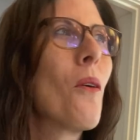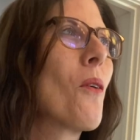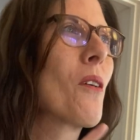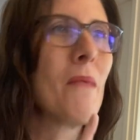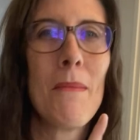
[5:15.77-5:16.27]

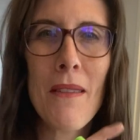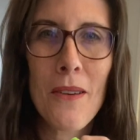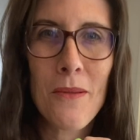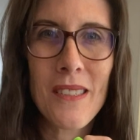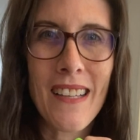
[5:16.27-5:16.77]
Or maybe they're
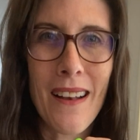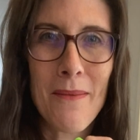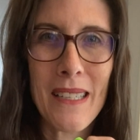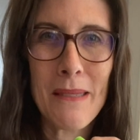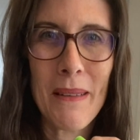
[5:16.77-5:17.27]
worse
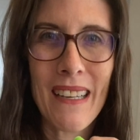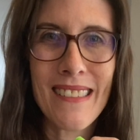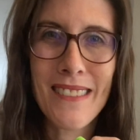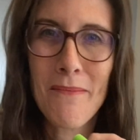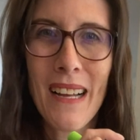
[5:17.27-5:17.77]
enemies because
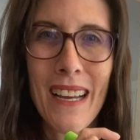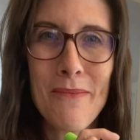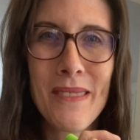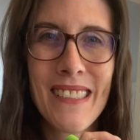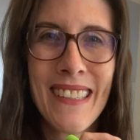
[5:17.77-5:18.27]

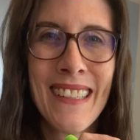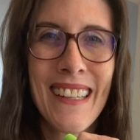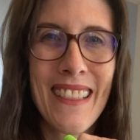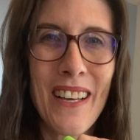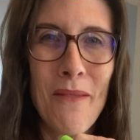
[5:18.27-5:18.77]
sometimes
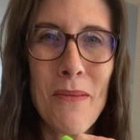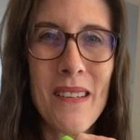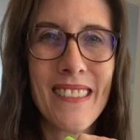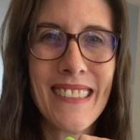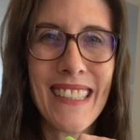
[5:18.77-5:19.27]
the
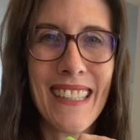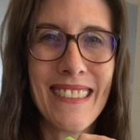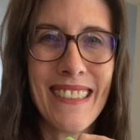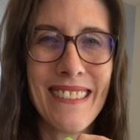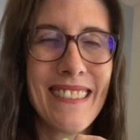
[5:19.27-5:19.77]

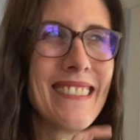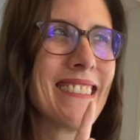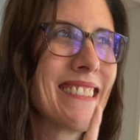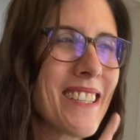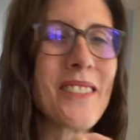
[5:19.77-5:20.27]
pronunciation
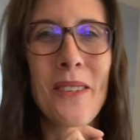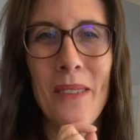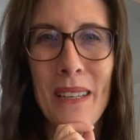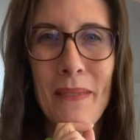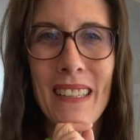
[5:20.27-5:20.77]
doesn't
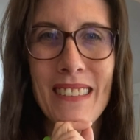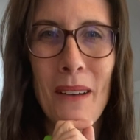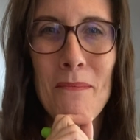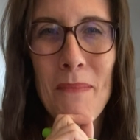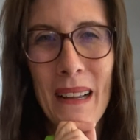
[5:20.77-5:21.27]
quite match
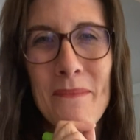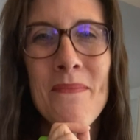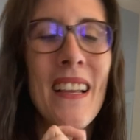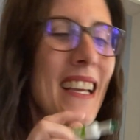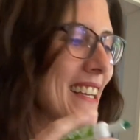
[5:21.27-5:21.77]
up. But
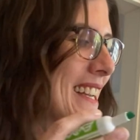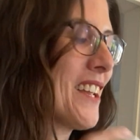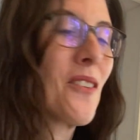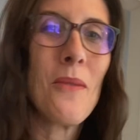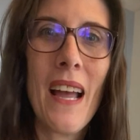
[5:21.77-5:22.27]

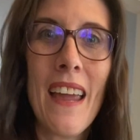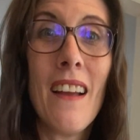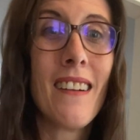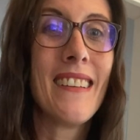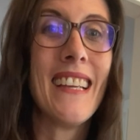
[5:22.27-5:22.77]
either
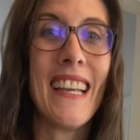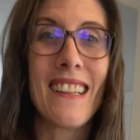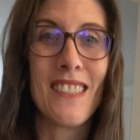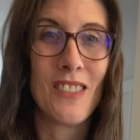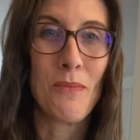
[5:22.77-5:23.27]
way,
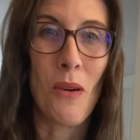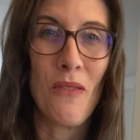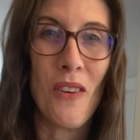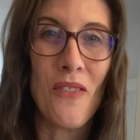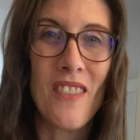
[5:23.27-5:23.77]
English is
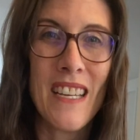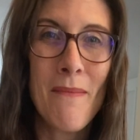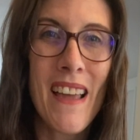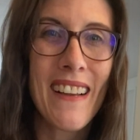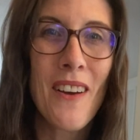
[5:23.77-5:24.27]

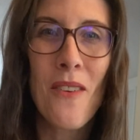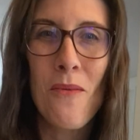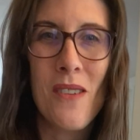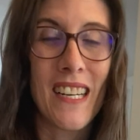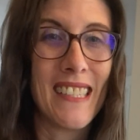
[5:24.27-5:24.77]
morphophonemic.
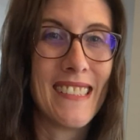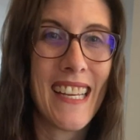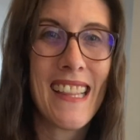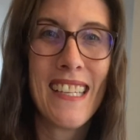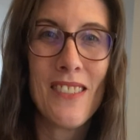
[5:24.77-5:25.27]
We're going to
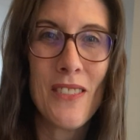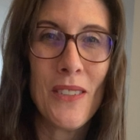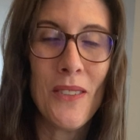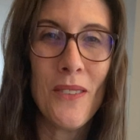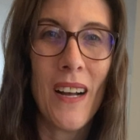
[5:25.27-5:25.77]
see these
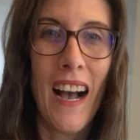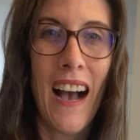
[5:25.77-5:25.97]
two